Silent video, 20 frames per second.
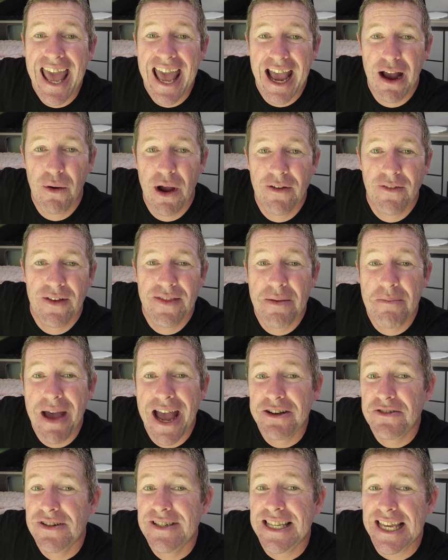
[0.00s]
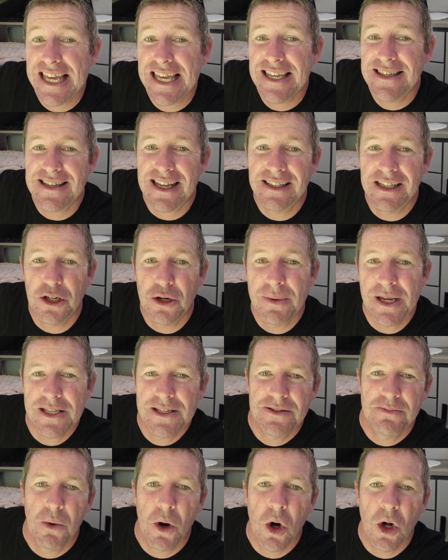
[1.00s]
However, the mattress is a little bit
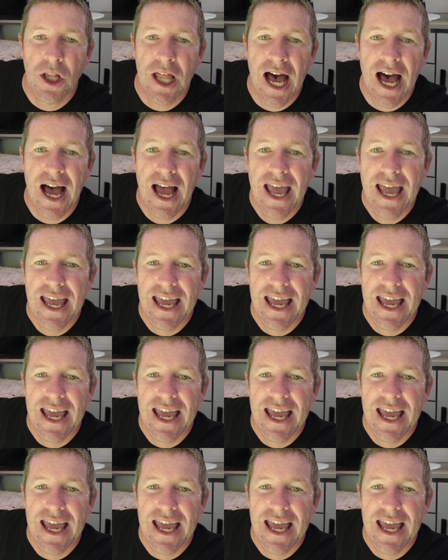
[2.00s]
smaller.